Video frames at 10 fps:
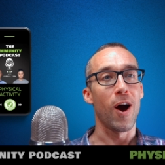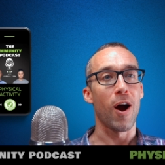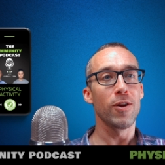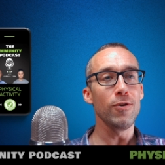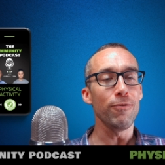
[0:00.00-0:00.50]

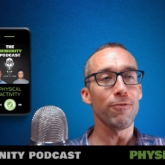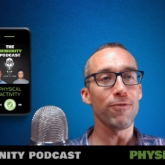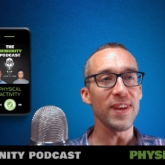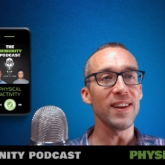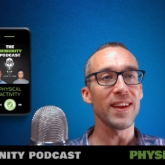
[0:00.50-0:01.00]
are you
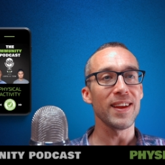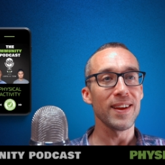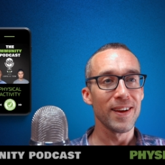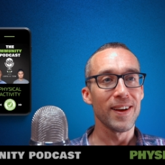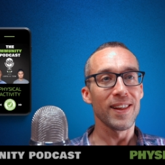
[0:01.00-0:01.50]

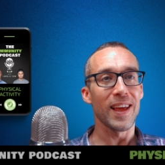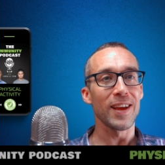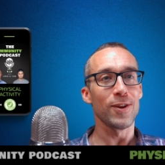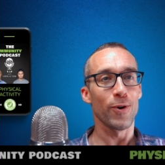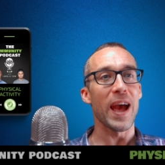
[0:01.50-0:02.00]
feeling
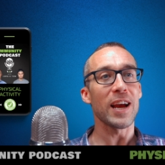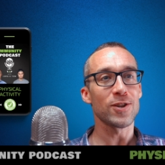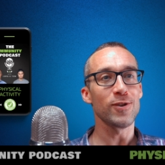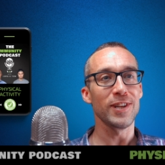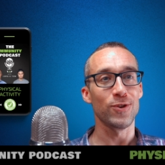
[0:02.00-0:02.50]
like you're
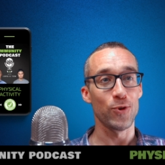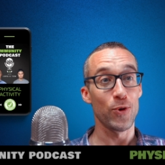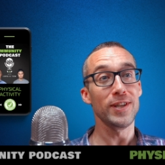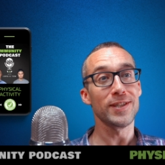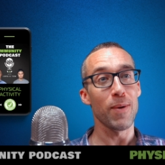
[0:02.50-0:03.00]
actually
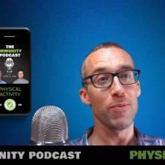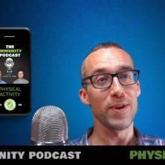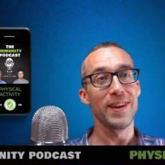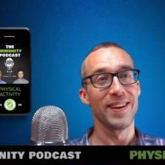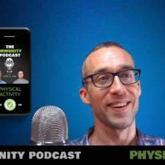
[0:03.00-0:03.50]
doing something?